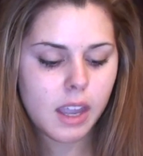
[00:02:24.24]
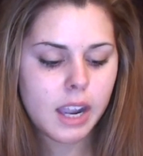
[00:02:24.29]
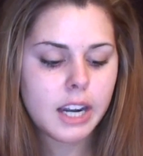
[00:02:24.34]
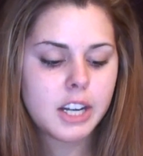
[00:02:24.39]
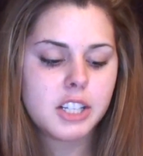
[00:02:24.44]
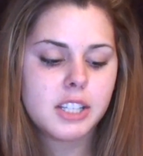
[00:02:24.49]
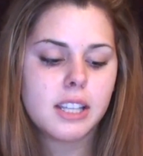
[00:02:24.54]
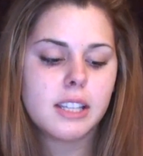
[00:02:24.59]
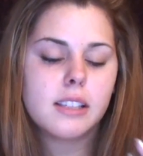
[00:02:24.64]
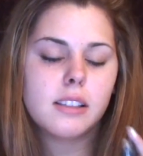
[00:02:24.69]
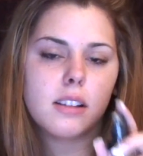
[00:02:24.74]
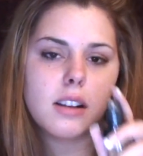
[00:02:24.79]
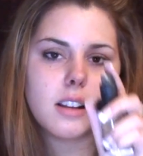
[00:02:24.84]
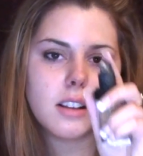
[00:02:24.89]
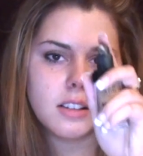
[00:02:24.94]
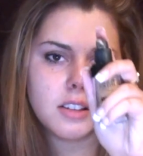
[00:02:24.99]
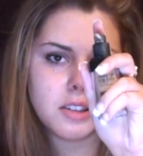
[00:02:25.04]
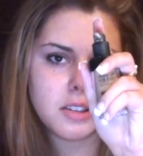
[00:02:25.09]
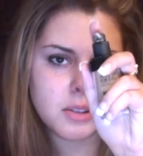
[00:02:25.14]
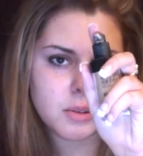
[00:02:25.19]
And it's just a
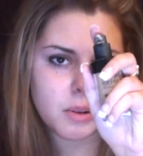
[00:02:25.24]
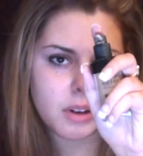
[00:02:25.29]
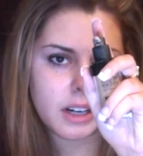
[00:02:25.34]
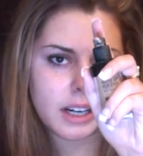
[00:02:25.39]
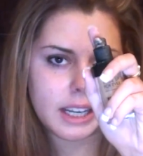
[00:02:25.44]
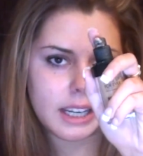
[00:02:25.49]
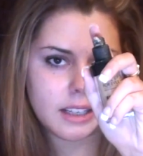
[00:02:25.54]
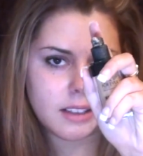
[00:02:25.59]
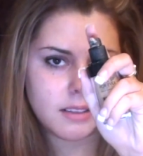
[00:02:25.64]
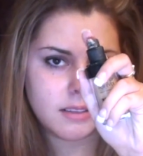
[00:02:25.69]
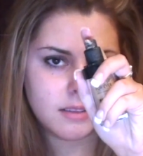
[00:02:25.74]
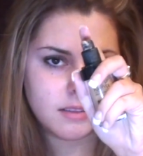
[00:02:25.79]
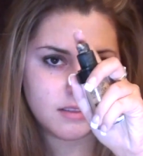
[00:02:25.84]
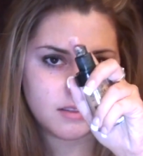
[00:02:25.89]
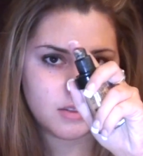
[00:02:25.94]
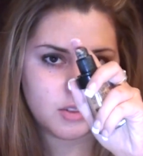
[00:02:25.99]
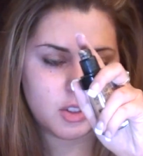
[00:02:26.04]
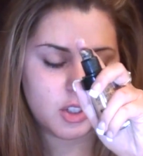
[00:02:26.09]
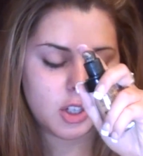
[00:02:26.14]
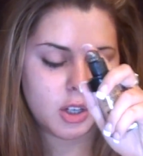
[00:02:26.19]
little squirty
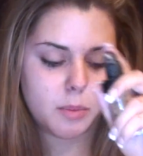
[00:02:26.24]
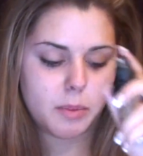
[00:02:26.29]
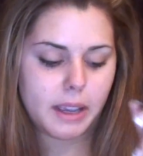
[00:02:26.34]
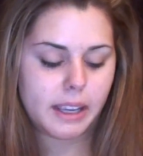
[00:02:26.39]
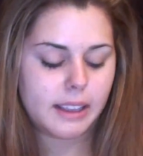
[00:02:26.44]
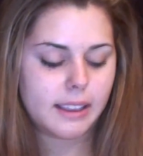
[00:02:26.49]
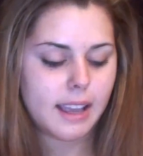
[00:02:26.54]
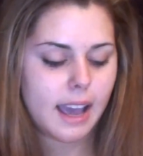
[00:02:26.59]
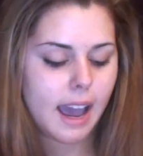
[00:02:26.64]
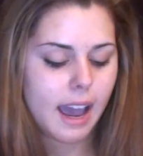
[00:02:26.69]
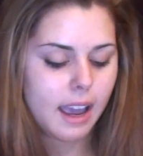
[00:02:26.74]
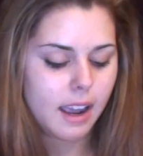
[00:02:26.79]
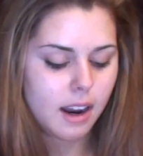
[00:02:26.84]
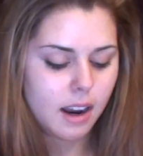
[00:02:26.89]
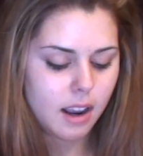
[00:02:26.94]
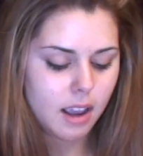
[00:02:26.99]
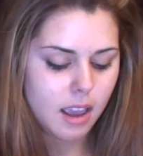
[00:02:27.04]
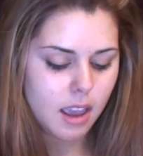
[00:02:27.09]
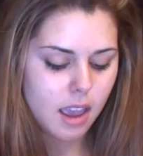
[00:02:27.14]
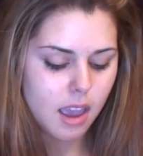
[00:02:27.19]
tube like that.
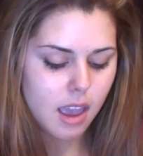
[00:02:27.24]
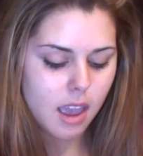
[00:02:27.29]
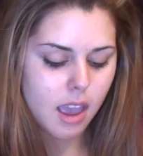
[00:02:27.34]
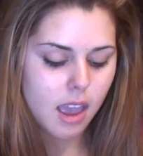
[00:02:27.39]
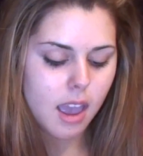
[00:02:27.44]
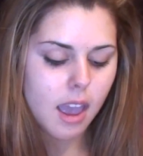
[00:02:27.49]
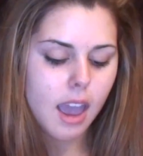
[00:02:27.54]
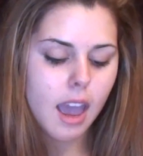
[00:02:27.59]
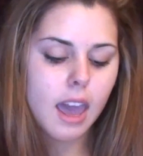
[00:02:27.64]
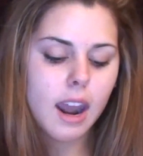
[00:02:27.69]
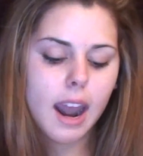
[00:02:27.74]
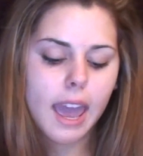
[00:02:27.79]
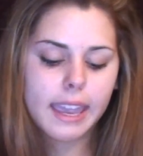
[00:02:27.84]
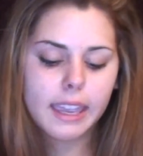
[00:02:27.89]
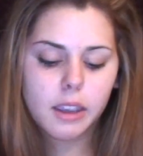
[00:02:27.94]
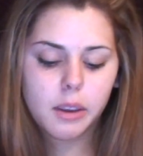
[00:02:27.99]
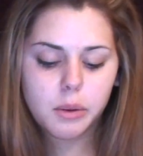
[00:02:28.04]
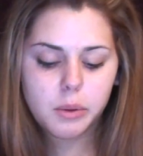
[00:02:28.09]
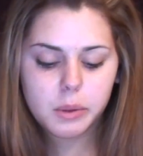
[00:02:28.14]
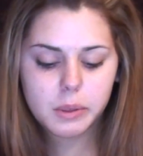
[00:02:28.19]
And I
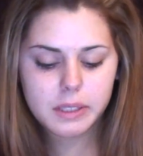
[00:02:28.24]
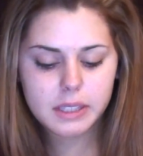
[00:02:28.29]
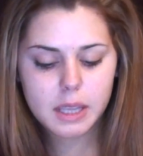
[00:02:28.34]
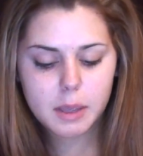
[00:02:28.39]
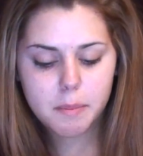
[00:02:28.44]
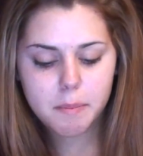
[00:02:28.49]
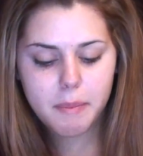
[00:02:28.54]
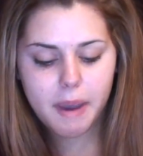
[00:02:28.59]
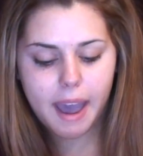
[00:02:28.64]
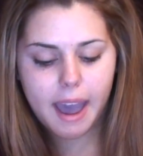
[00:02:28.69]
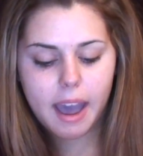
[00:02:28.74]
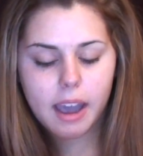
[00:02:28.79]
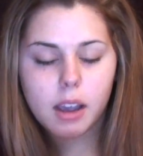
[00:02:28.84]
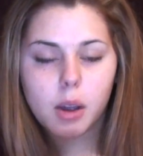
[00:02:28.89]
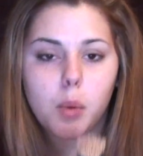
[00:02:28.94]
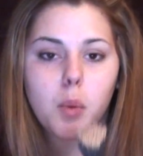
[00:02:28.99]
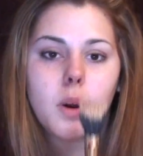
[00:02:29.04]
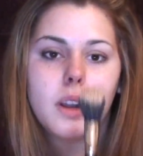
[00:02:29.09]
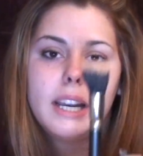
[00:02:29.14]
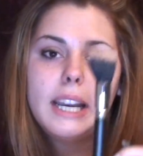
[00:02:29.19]
use the
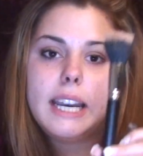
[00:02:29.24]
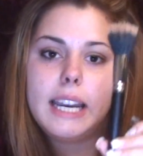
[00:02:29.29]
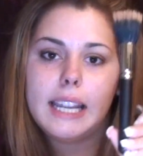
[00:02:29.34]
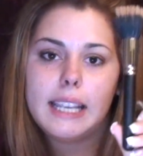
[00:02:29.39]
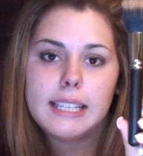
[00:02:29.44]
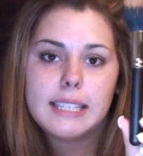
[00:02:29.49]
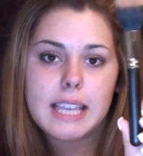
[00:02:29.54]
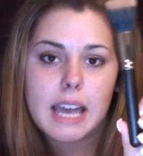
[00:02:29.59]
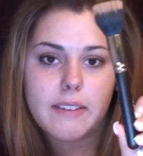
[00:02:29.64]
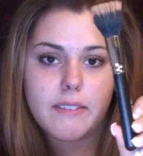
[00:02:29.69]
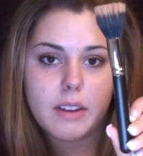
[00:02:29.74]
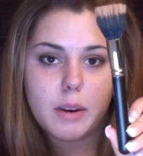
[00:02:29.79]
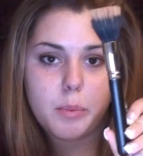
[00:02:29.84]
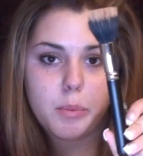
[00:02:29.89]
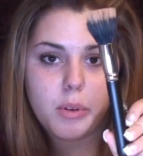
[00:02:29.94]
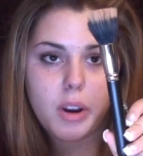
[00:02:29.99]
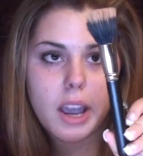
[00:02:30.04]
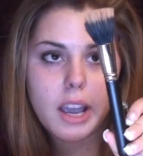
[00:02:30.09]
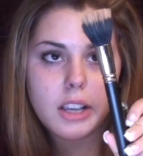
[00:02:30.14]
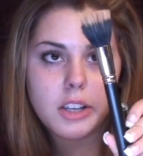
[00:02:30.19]
MAC
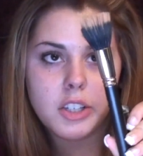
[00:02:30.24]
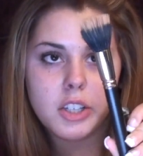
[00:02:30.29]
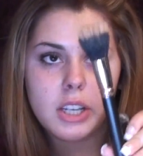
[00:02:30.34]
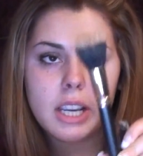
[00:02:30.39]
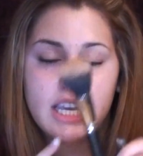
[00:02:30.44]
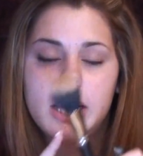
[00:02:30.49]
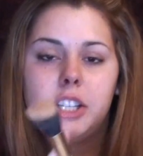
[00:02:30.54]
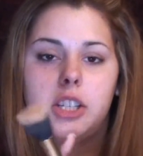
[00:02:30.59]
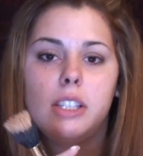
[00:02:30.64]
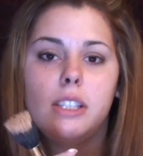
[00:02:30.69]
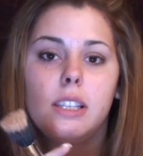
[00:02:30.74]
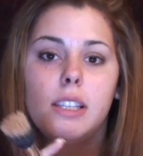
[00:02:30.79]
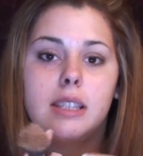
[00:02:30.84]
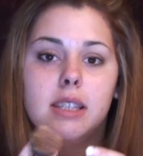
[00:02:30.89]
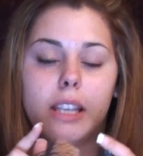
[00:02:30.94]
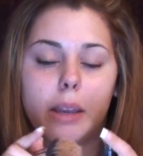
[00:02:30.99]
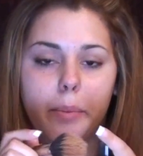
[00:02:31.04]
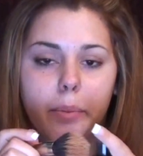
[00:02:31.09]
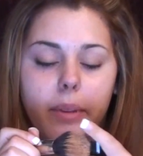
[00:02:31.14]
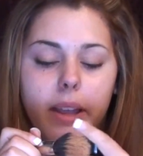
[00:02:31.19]
187 brush. It's just a
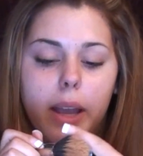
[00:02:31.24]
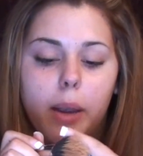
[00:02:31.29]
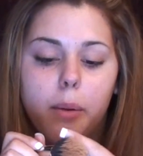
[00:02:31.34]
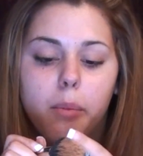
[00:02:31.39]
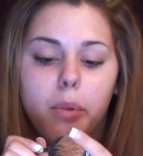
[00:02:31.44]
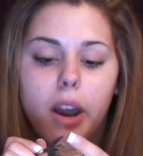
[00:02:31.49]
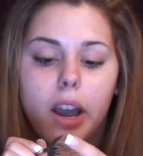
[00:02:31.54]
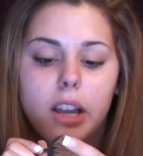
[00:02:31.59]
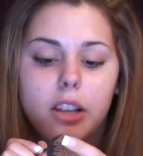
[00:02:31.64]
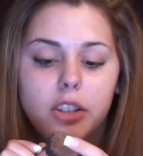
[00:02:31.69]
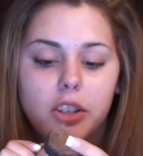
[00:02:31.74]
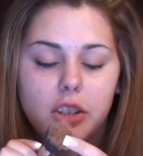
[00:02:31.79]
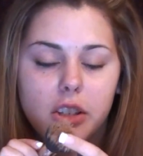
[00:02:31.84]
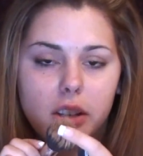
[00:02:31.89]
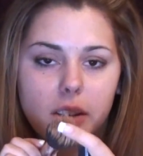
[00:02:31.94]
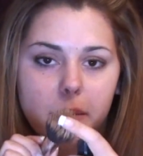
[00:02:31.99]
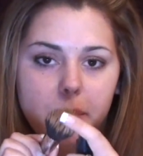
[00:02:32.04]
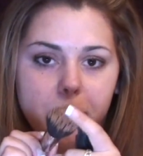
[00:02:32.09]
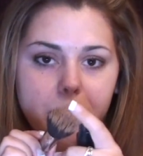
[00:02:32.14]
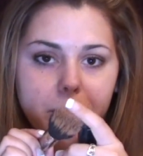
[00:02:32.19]
stippling
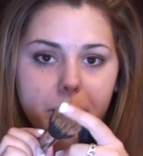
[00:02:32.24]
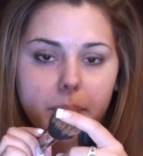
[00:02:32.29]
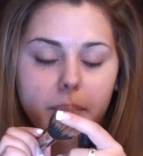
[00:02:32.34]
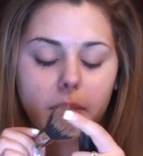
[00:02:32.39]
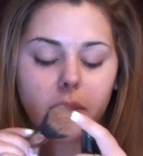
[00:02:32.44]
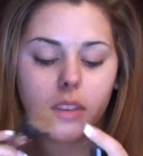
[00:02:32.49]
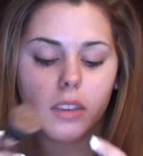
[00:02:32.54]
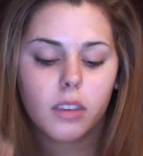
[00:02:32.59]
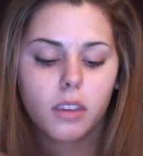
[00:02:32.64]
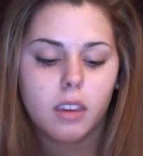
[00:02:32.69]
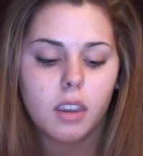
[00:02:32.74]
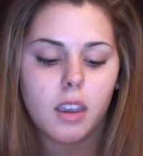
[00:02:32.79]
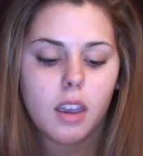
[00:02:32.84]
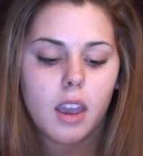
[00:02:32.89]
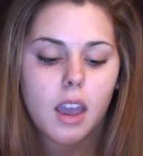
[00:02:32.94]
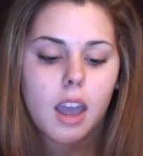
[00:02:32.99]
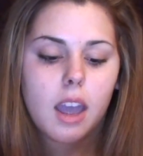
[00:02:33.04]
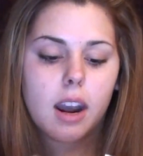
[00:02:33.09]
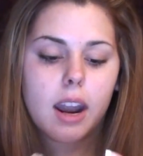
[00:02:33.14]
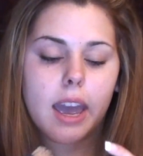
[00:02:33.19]
brush.
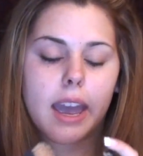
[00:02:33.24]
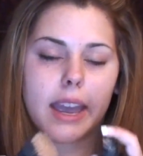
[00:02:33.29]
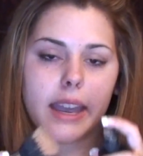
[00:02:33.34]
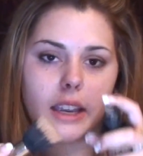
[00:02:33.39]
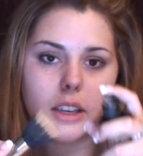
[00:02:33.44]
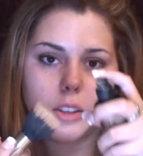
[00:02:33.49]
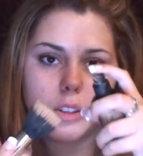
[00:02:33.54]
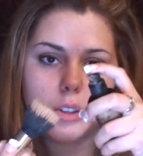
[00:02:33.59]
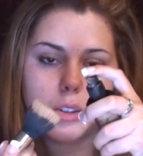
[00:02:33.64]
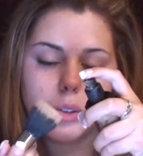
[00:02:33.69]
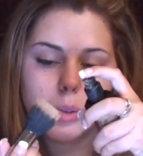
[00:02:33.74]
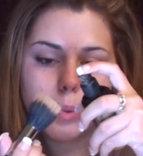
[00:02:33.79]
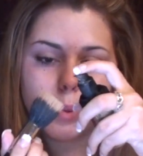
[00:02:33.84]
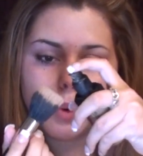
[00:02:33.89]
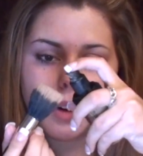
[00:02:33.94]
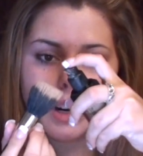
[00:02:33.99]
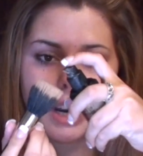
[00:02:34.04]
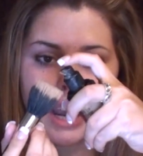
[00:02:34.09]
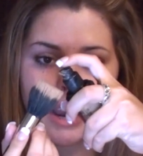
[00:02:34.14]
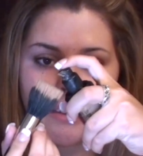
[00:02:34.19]
And I
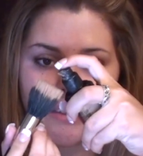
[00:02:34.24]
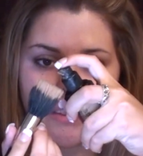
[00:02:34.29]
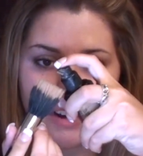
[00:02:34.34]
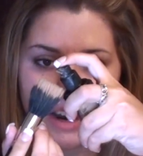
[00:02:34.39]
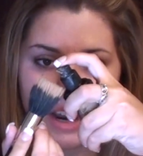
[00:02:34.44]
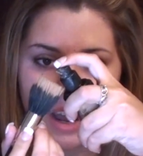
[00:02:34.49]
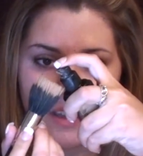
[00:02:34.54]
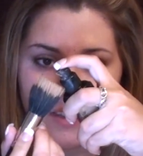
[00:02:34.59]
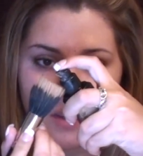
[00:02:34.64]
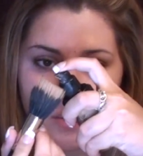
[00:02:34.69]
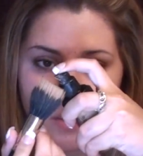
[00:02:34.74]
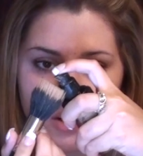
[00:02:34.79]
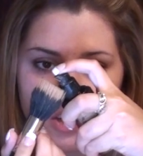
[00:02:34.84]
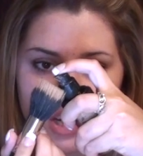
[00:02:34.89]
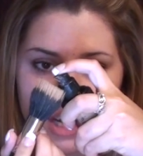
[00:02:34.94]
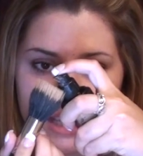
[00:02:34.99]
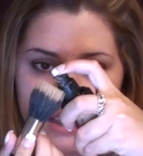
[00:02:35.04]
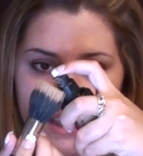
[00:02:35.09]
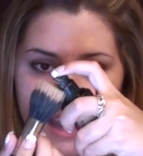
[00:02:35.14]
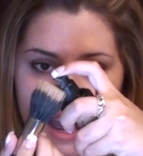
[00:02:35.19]
squirt it right on the
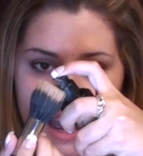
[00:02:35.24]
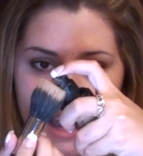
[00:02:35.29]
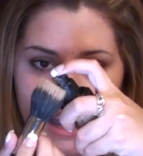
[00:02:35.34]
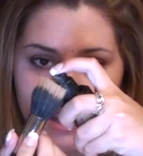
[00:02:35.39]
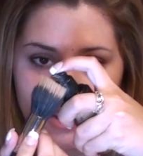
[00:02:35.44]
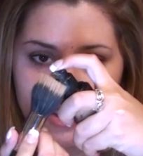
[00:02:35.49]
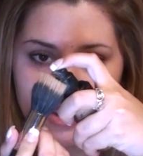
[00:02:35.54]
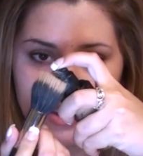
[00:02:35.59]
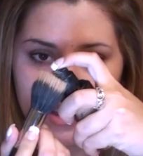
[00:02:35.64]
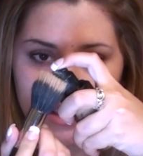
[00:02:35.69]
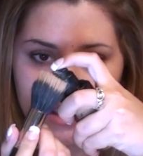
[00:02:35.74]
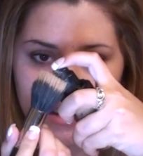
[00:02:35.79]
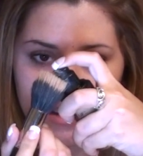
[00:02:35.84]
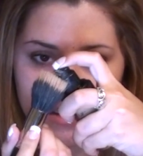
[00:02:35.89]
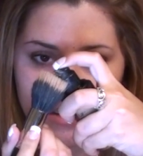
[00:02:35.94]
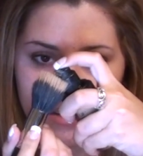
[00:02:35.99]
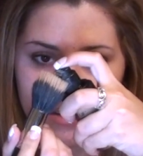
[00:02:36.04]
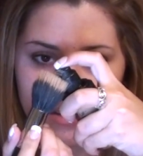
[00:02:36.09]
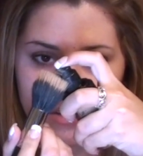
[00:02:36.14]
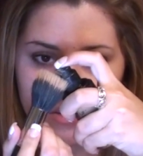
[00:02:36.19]
brush like that, just a
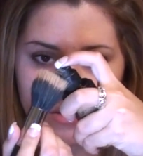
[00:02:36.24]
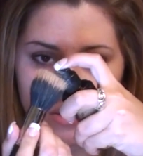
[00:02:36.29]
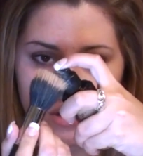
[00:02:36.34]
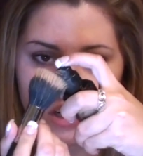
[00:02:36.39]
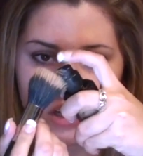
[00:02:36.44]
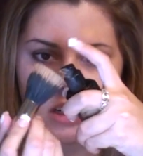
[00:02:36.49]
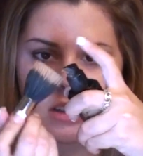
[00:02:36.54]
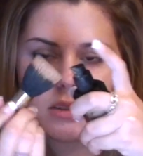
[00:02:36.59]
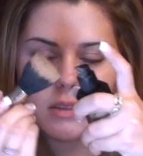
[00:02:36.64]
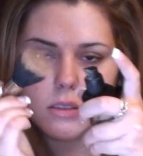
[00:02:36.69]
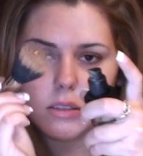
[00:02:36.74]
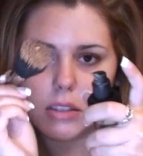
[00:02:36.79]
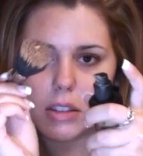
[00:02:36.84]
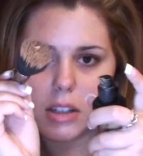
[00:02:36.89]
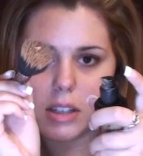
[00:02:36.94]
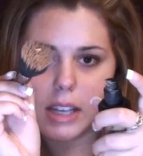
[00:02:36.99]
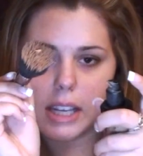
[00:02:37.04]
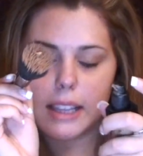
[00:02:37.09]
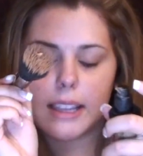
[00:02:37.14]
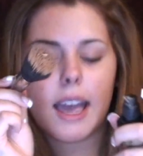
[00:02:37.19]
little squirt,
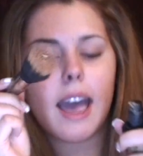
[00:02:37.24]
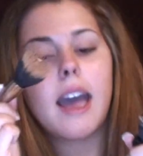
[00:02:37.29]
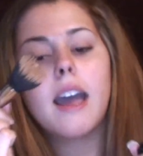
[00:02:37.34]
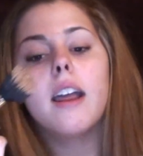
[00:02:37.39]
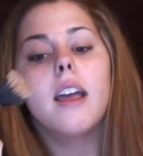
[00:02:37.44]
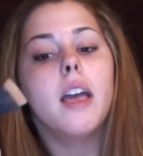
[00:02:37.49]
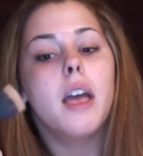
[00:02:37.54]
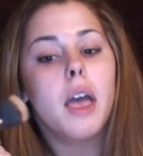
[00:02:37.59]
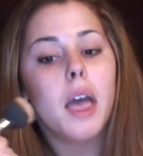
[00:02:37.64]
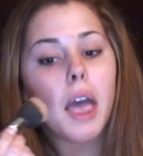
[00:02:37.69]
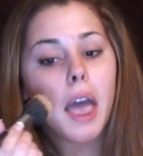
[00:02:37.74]
just like that.